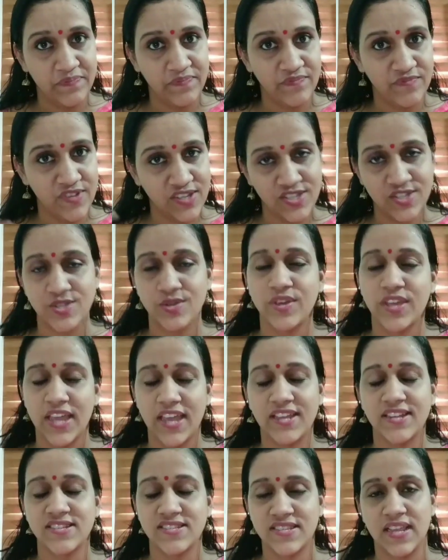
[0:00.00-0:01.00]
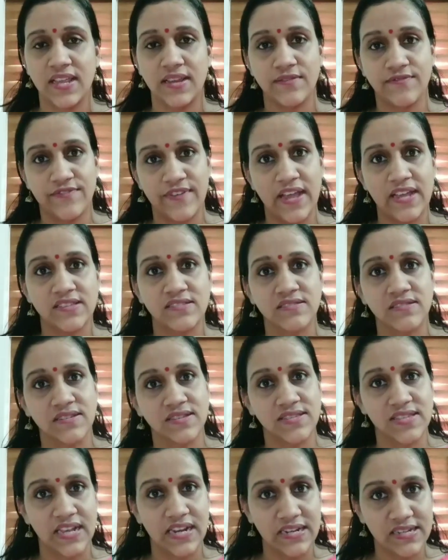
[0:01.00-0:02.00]
which you can say in fact
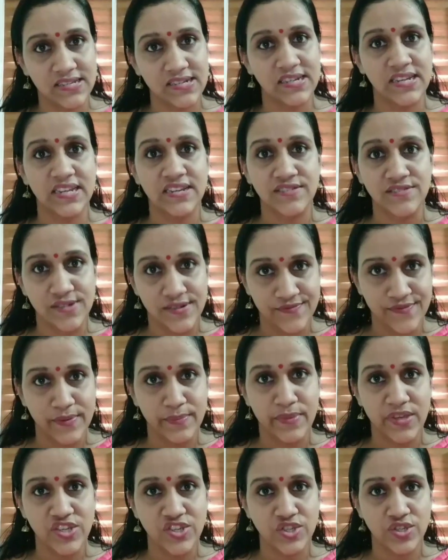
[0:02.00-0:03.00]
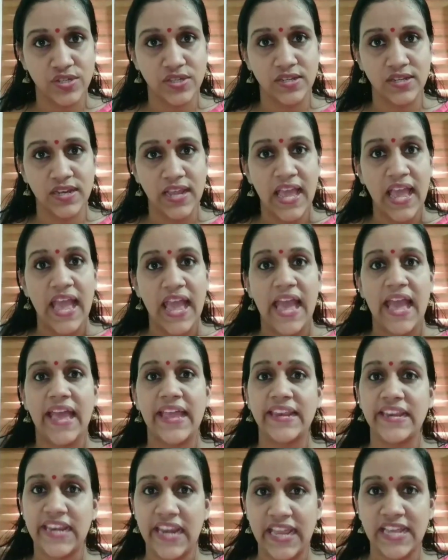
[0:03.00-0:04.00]
resulted in Reformation
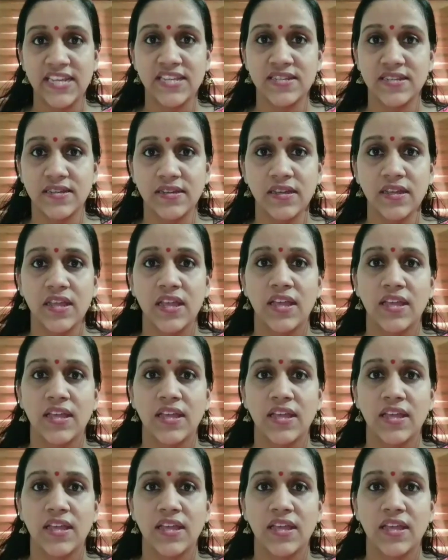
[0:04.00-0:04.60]
and later